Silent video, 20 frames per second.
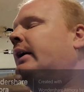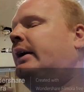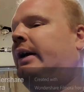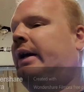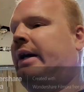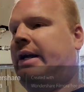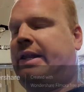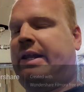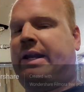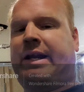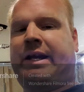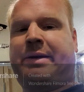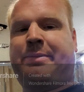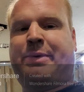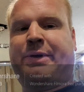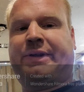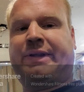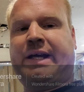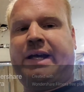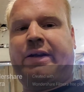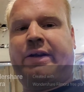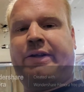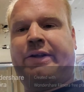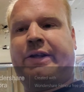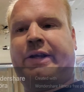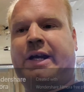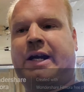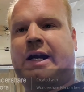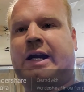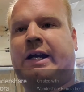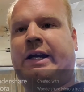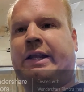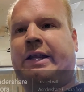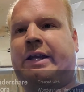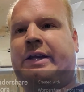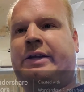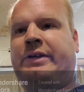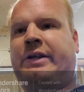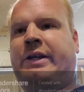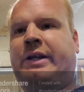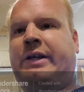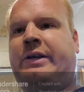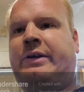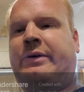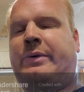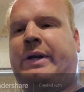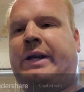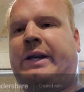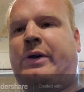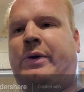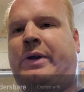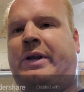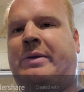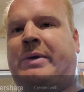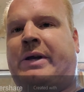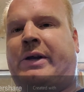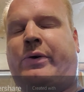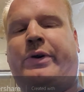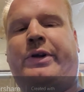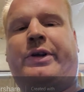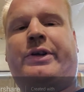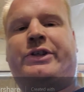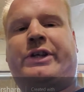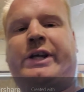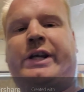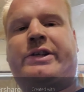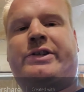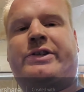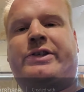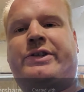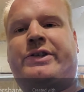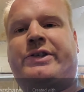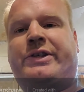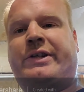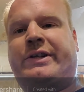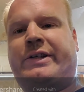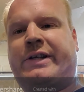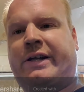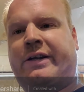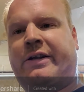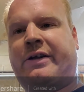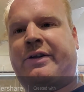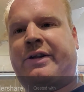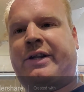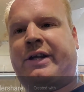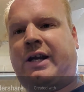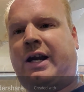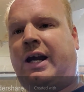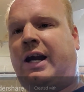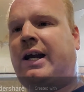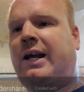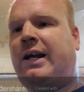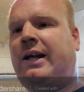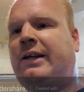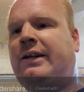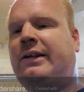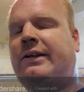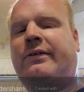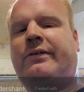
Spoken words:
And then I can put that on the car, and then when I go get my oil changed done on the car,